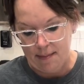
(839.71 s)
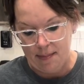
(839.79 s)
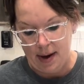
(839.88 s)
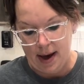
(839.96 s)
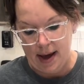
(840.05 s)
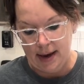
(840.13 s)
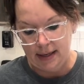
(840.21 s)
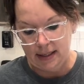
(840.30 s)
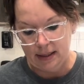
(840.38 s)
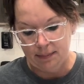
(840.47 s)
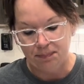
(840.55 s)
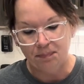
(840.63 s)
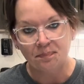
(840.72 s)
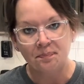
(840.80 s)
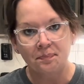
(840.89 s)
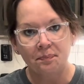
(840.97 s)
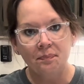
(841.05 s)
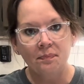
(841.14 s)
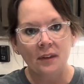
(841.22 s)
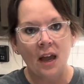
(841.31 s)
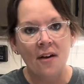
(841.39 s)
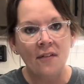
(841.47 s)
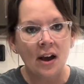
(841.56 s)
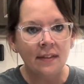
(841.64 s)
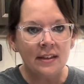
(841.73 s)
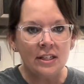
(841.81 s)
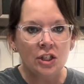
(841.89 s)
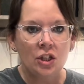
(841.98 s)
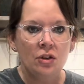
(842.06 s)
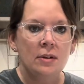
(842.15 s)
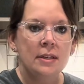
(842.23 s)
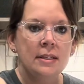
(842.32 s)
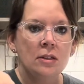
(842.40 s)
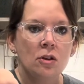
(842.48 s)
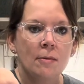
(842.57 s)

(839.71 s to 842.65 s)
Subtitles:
but I've got these cutest little